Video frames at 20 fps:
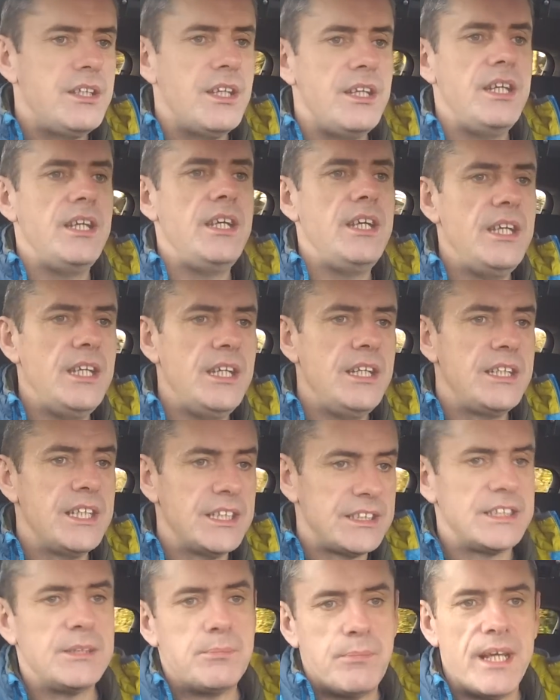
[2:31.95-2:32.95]

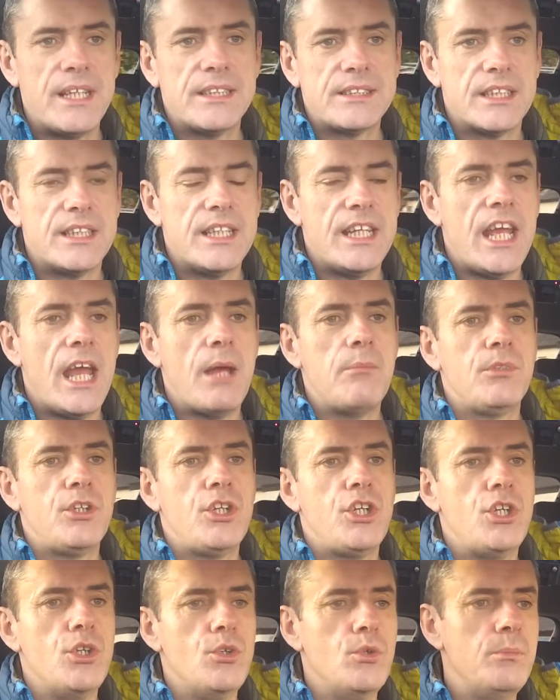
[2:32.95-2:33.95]
This is based on the
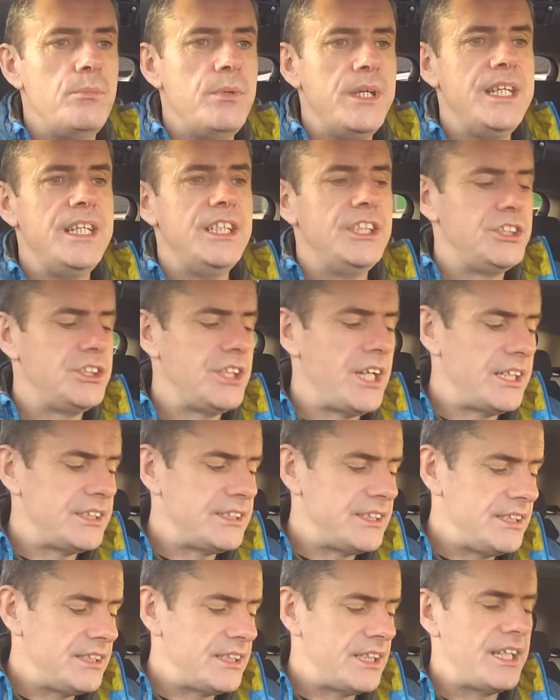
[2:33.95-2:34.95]
MQB chassis.